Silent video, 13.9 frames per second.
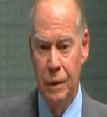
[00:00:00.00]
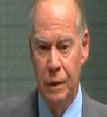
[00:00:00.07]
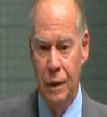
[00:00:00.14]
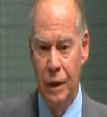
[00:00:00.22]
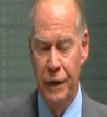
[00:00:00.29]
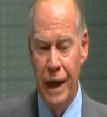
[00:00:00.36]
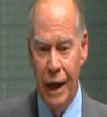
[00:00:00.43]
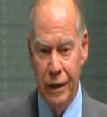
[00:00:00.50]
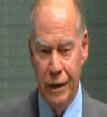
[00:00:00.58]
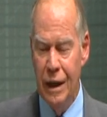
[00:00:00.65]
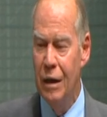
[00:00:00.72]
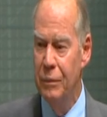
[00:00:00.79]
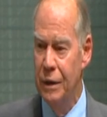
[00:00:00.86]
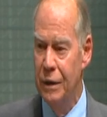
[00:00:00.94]
And the
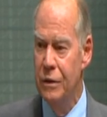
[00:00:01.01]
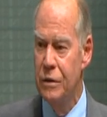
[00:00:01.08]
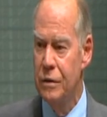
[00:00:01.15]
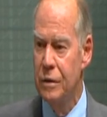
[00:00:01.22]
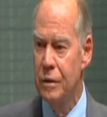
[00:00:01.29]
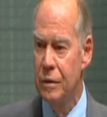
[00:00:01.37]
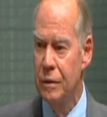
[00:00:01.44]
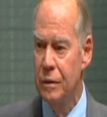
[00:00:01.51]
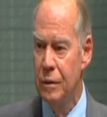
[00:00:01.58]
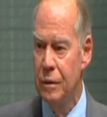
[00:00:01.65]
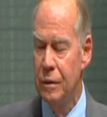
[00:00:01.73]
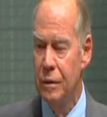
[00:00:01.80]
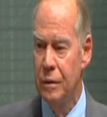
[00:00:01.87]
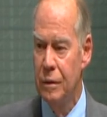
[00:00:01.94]
outcome is
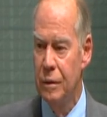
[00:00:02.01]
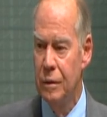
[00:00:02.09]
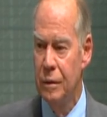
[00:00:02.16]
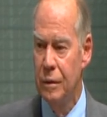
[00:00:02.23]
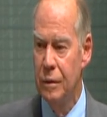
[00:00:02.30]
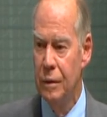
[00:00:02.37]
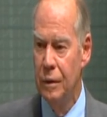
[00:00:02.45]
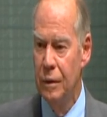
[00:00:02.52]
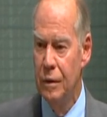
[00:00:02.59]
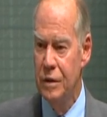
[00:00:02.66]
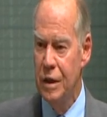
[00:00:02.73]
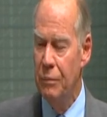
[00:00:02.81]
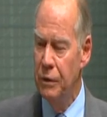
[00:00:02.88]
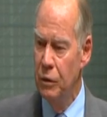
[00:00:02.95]

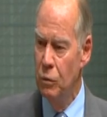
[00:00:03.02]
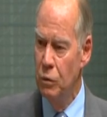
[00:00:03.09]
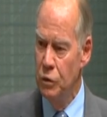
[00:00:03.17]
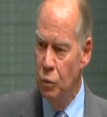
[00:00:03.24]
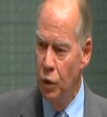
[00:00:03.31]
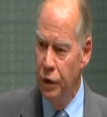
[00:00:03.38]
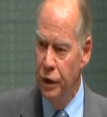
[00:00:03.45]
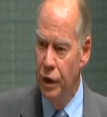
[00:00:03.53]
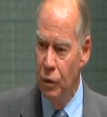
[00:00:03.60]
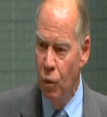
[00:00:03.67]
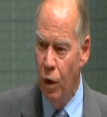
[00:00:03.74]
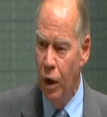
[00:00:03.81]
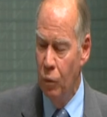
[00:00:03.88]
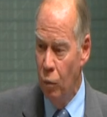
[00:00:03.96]
something that was working
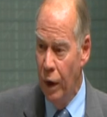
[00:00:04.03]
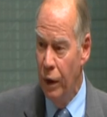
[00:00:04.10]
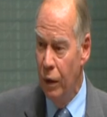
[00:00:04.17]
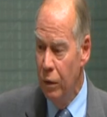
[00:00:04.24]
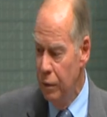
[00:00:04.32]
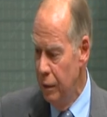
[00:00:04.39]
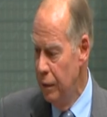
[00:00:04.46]
quite well,